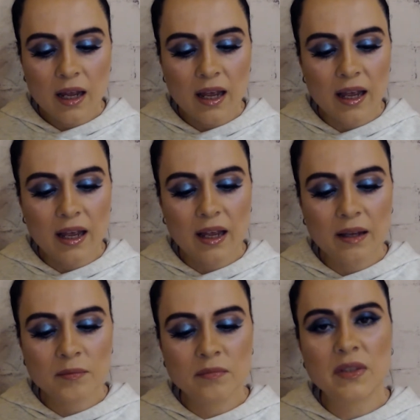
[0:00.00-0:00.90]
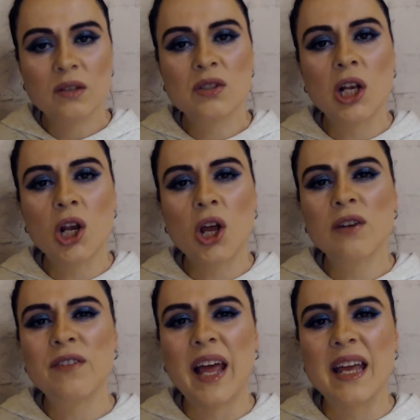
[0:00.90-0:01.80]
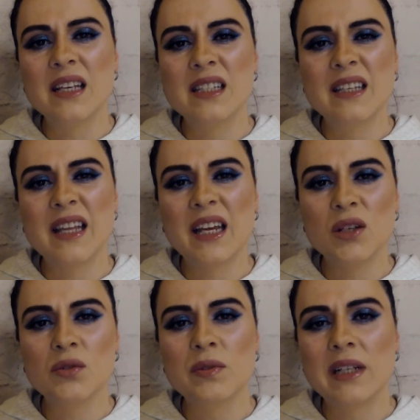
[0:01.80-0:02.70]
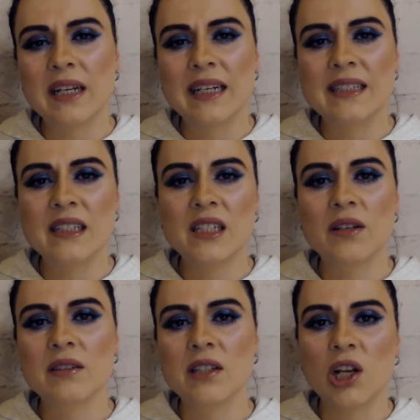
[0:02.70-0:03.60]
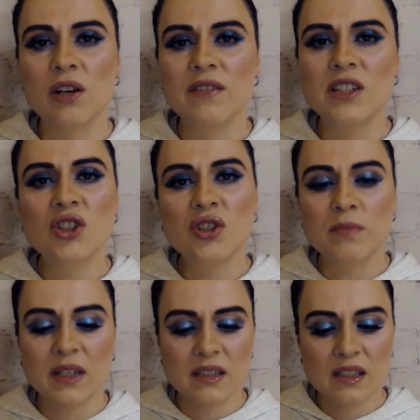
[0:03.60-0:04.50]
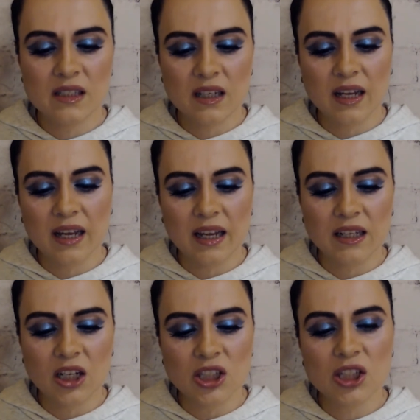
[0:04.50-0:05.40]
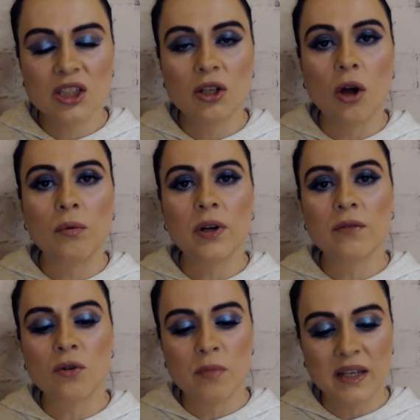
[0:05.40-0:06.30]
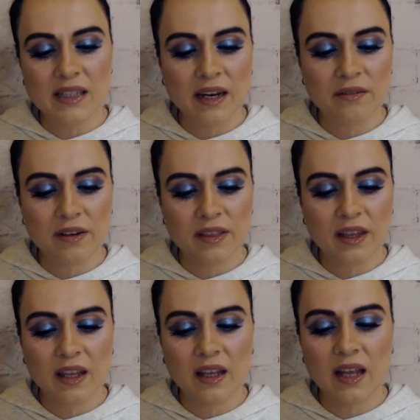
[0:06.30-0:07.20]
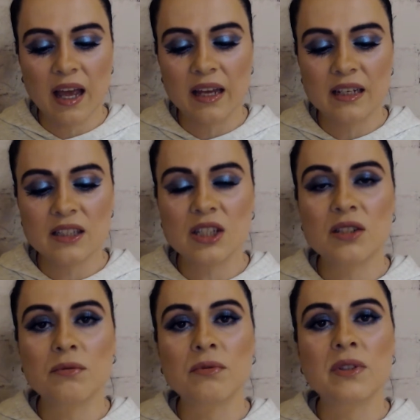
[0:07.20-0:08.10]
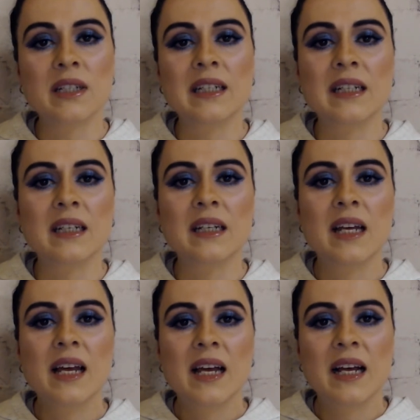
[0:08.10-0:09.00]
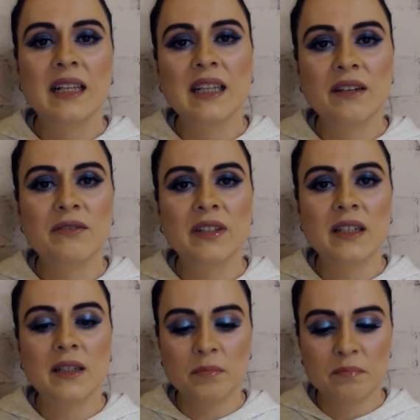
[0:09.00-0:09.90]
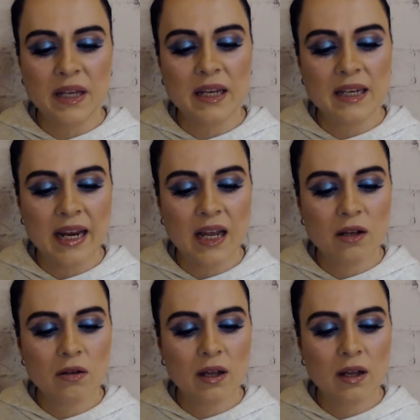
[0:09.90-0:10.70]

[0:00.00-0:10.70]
There was a lot of layers in there and it was really unnecessary. There's a lot of instruments and I just got rid of almost everything and it's just really a lovely beat now,